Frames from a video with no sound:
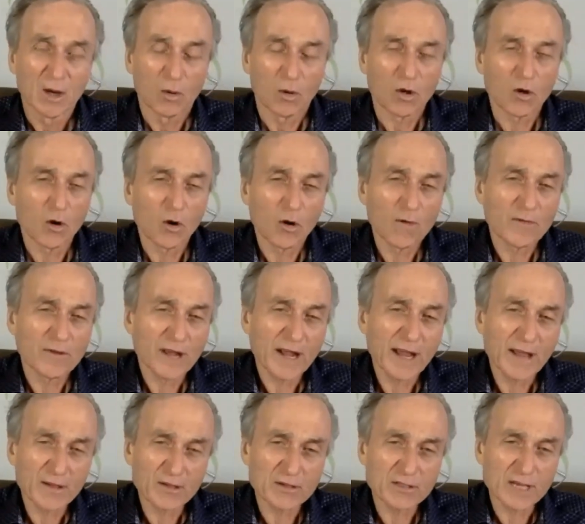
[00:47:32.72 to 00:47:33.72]
We're going over to
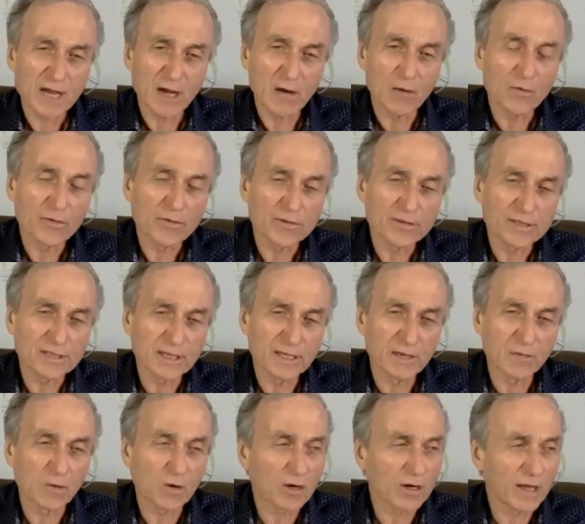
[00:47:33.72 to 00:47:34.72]
Heather's house
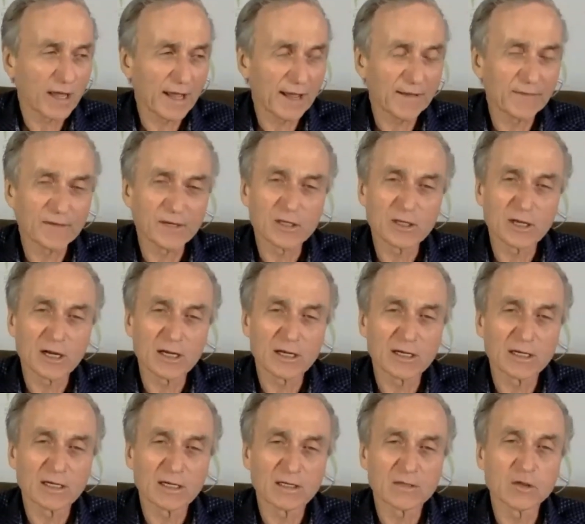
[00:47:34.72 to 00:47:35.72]
and we're gonna have a,
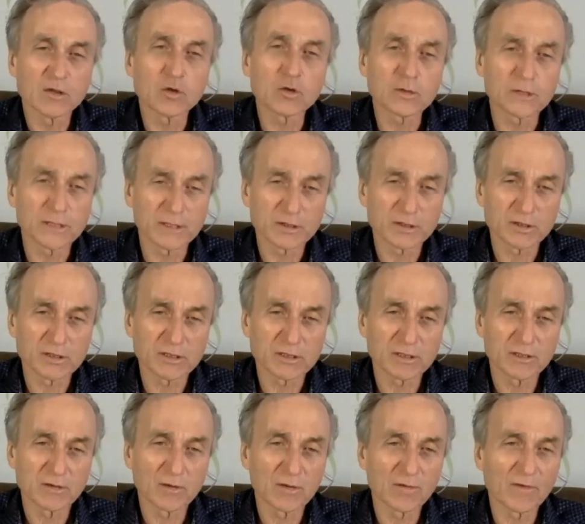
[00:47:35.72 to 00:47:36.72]
a, a noodle dish, uh,
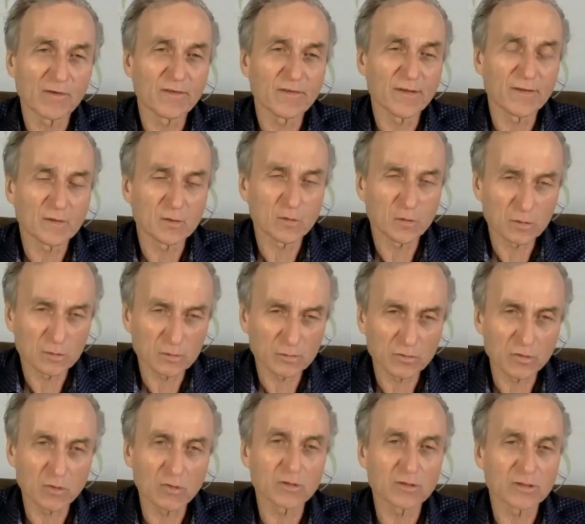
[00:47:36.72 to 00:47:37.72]
one of our favorite noodle,
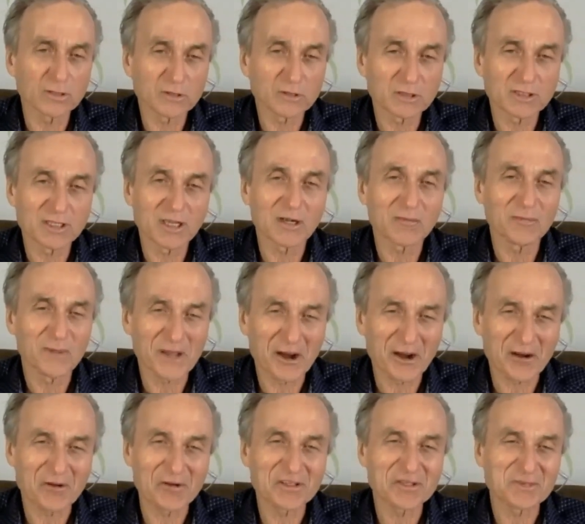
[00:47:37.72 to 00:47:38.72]
noodle dishes. That'll be
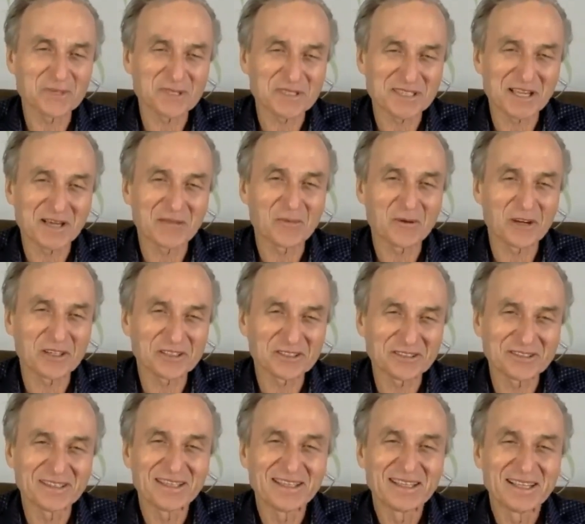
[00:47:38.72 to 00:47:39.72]
our Christmas
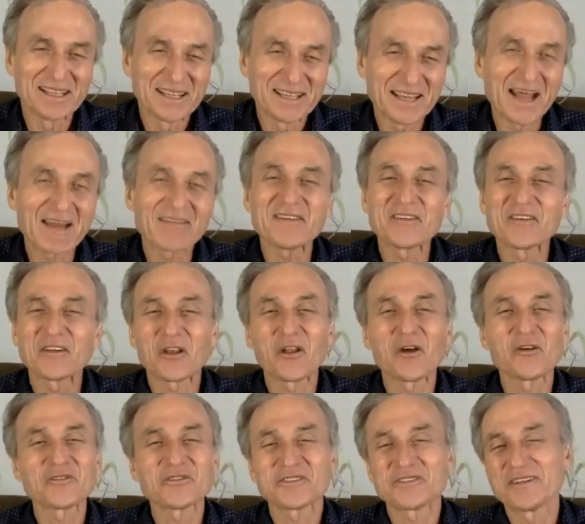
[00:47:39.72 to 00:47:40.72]
celebration. Not even
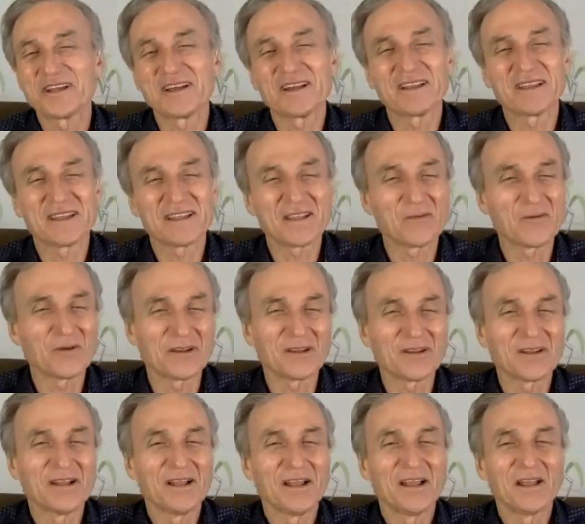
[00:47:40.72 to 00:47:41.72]
close to anything oh. that
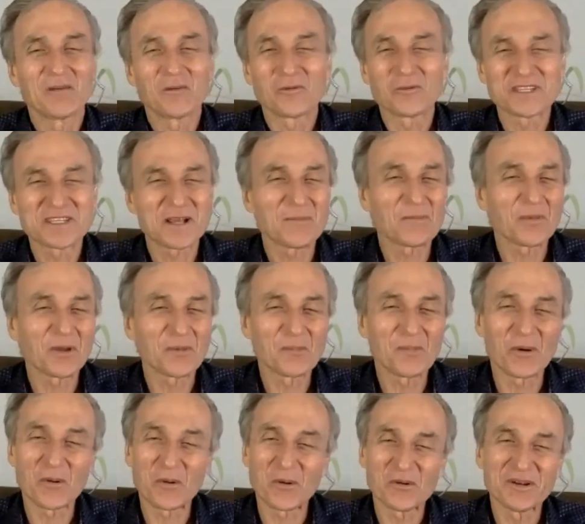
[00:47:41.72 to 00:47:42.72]
would resemble a
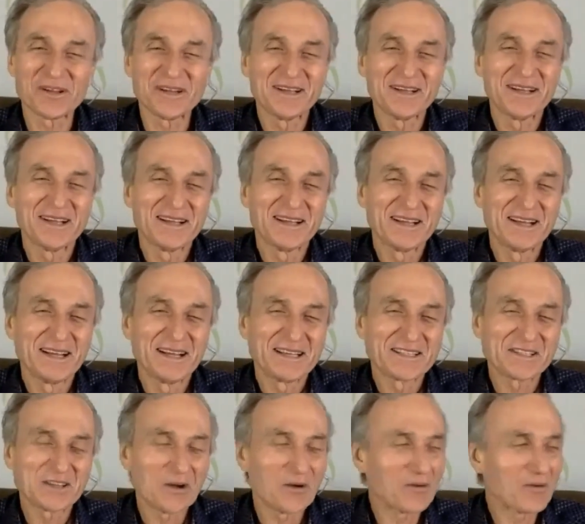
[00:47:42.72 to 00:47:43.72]
bird.
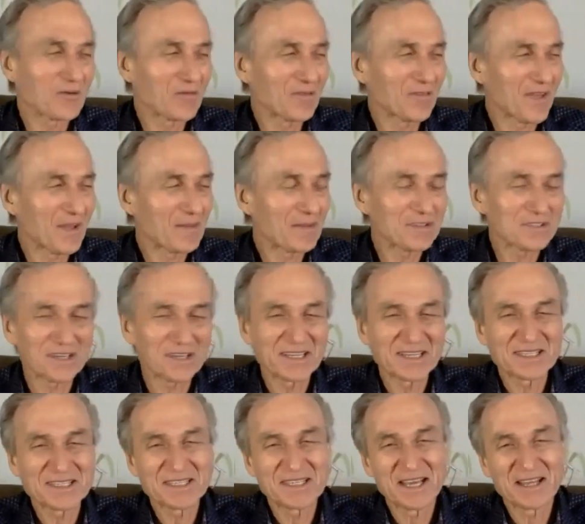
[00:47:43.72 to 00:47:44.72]
So the family's going to
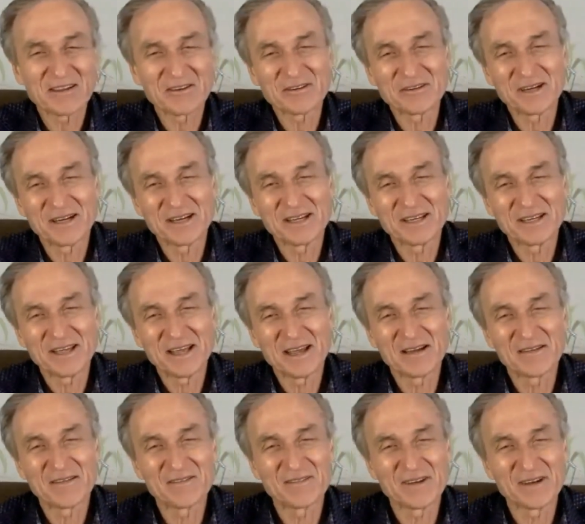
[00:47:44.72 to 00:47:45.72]
get together and
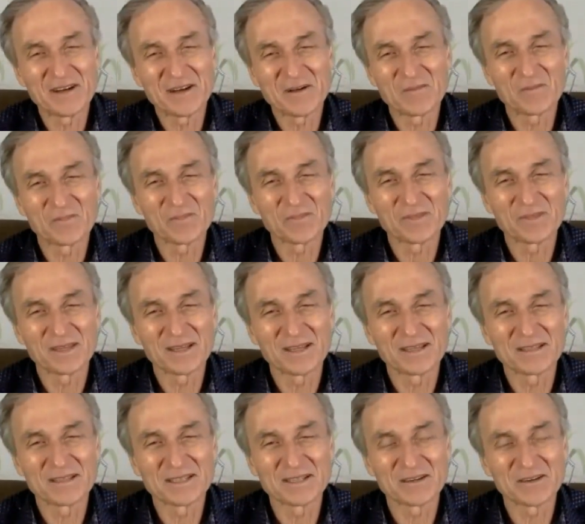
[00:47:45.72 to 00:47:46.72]
have um,
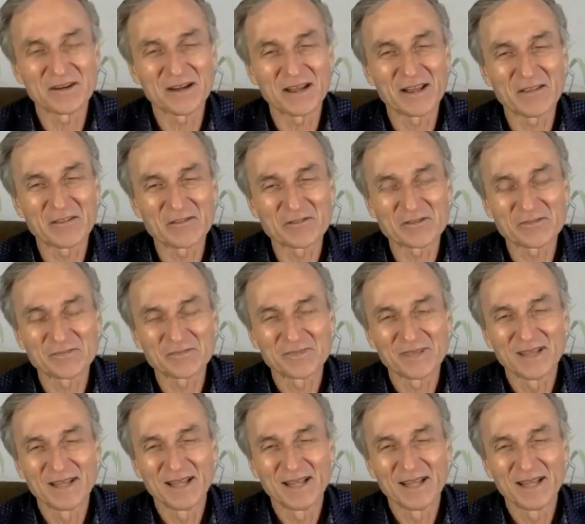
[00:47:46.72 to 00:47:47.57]
dinner at Heather's.